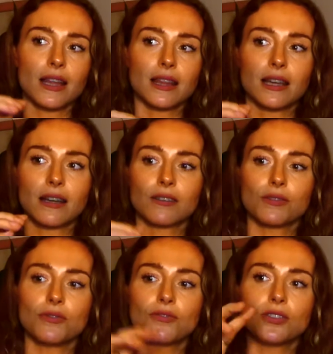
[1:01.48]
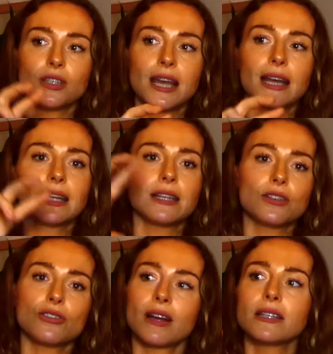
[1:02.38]
think, sort of technique to
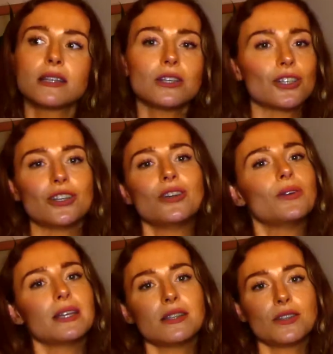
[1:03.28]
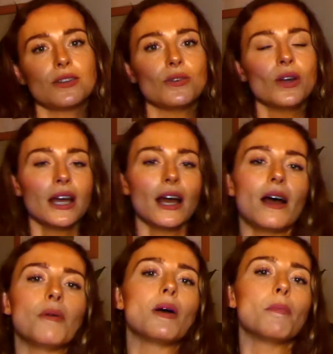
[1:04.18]
transition you into
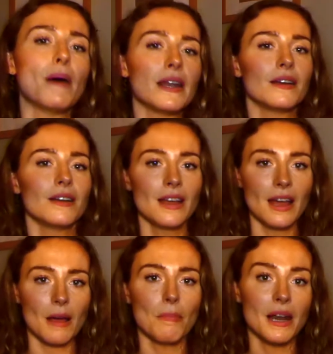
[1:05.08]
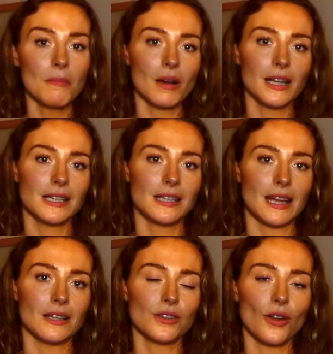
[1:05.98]
a better mind
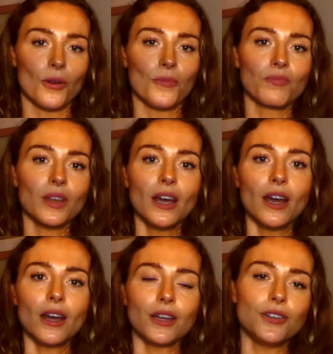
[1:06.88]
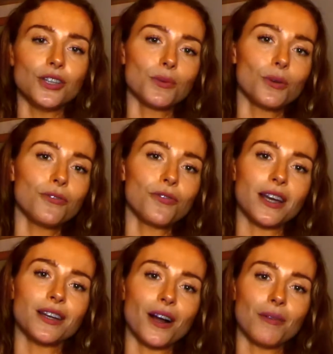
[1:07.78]
state. So you just want to
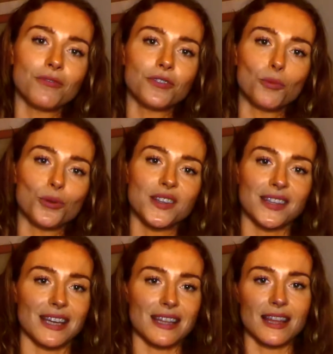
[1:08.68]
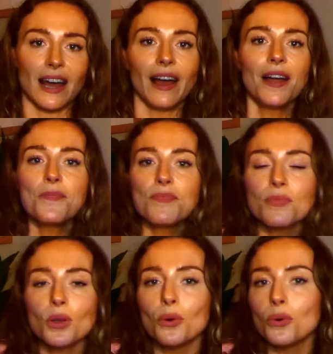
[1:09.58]
find a comfortable seat there,
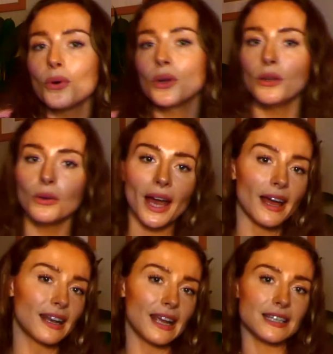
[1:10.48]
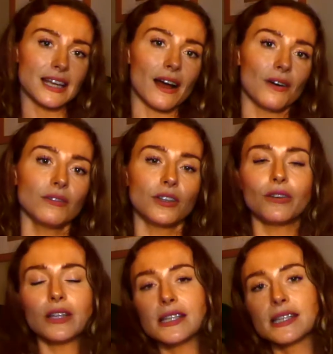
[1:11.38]
or you can lay down. You
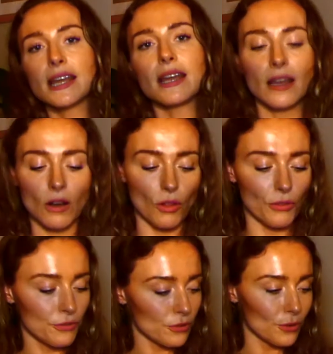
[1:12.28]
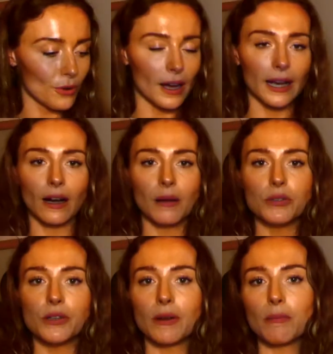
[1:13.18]
can sit on the floor like I'm
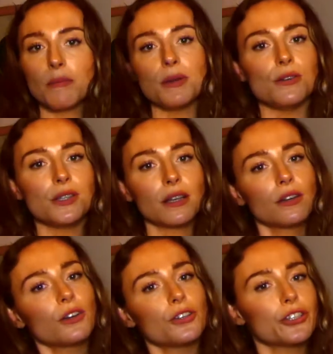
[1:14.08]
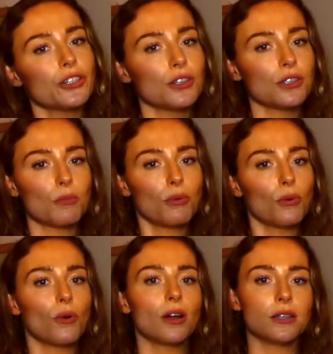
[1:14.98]
doing, maybe using a cushion to
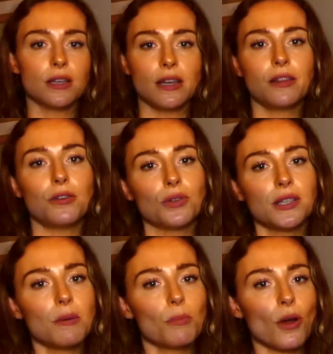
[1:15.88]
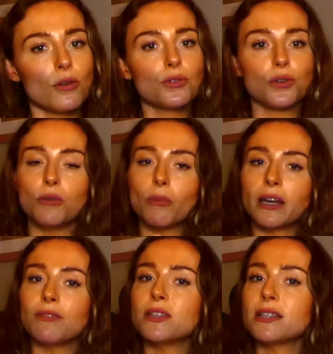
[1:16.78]
support underneath your sit bones, or you might
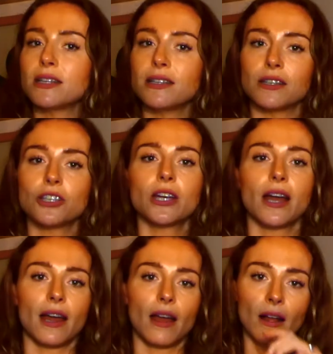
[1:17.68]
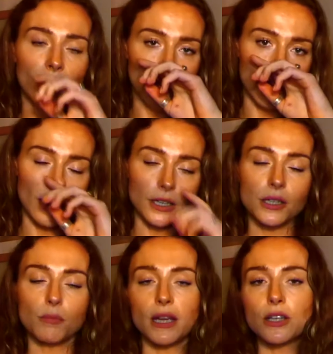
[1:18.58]
even sit in a chair.
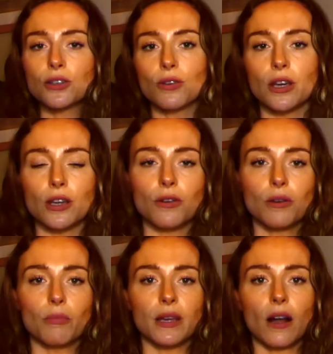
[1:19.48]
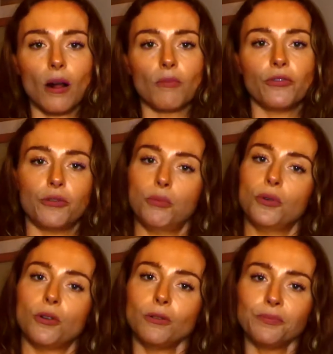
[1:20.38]
Just make sure that you can be
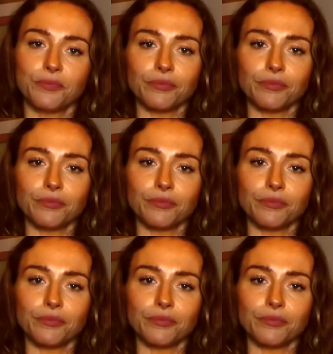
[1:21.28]
comfortable.